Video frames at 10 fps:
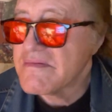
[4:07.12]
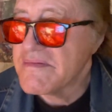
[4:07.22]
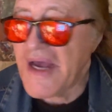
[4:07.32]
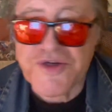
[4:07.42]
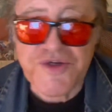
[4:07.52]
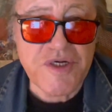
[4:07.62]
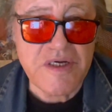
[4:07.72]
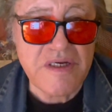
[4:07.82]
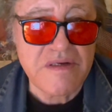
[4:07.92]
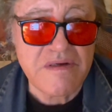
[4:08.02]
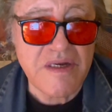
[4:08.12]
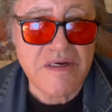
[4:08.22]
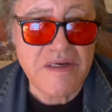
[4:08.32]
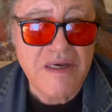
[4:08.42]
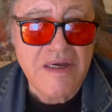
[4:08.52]
passion
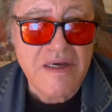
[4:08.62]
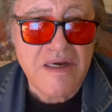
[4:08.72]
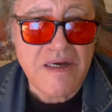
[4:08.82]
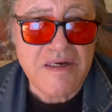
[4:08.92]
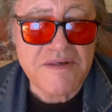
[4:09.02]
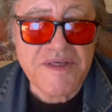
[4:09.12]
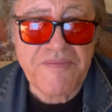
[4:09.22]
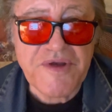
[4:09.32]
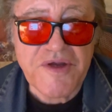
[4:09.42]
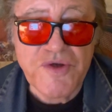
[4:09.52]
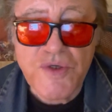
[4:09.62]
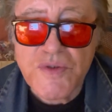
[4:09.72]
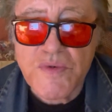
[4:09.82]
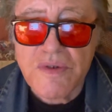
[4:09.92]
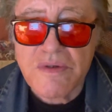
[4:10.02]
and something
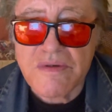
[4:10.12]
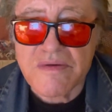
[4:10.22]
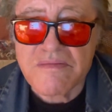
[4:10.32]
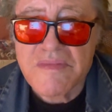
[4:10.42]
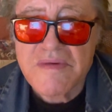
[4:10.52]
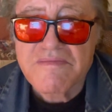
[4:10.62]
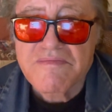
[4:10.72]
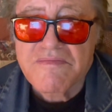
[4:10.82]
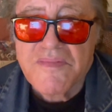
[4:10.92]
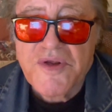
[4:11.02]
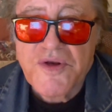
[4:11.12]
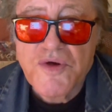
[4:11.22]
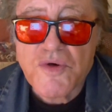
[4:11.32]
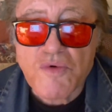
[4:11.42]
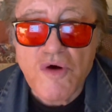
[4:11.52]
unusual and
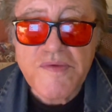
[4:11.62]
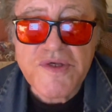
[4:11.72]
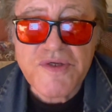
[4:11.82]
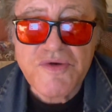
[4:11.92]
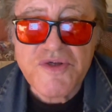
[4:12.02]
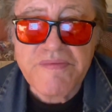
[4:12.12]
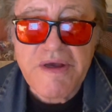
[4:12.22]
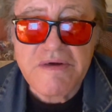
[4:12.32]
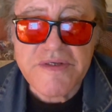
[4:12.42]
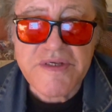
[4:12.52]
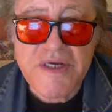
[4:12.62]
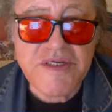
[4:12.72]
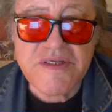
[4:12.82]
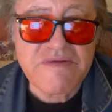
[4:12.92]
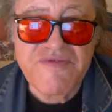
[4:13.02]
new aromas, new smells. I
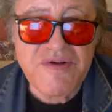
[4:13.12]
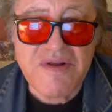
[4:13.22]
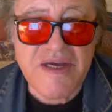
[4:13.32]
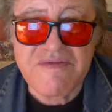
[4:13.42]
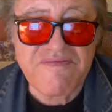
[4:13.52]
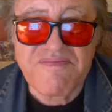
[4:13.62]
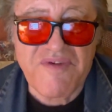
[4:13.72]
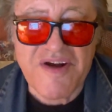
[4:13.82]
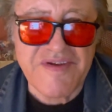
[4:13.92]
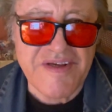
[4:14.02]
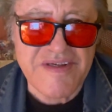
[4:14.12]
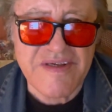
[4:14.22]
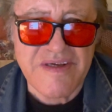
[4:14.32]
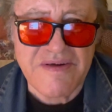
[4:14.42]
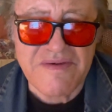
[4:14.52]
just feel like, fuck
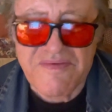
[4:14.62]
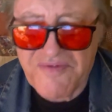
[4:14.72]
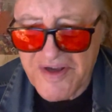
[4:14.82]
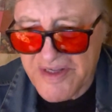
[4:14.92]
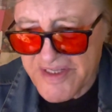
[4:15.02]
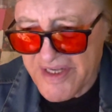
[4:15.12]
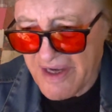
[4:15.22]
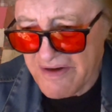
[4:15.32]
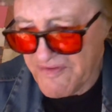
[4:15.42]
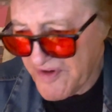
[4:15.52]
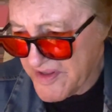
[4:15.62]
this, fuck this town, fuck